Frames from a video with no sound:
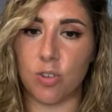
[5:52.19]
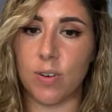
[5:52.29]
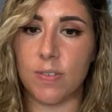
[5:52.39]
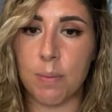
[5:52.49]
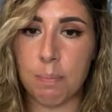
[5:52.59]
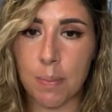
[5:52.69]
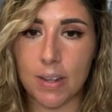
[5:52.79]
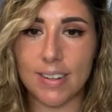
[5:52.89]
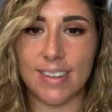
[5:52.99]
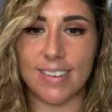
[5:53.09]
or even
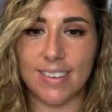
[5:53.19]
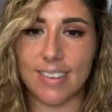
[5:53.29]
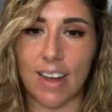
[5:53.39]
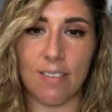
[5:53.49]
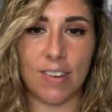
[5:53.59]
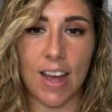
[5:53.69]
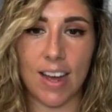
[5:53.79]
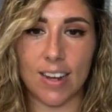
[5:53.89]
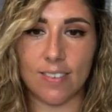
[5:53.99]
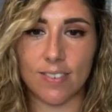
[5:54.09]
millions of
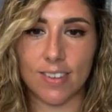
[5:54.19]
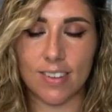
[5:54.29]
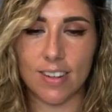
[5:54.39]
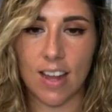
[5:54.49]
lives.